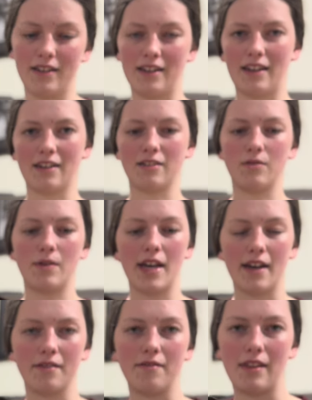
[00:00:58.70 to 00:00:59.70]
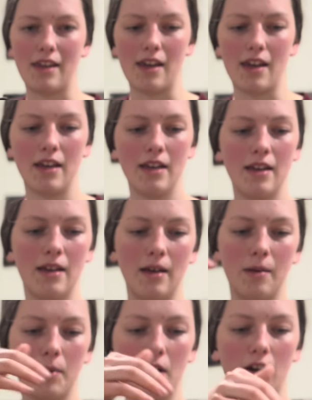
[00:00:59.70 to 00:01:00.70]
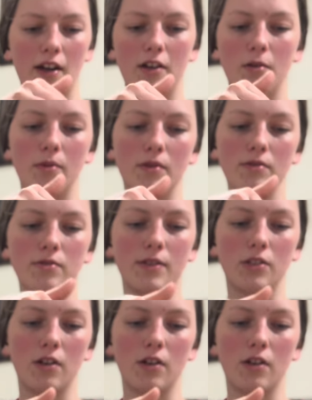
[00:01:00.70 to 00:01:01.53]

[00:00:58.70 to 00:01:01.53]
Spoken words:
Next we have the parietal bones, which are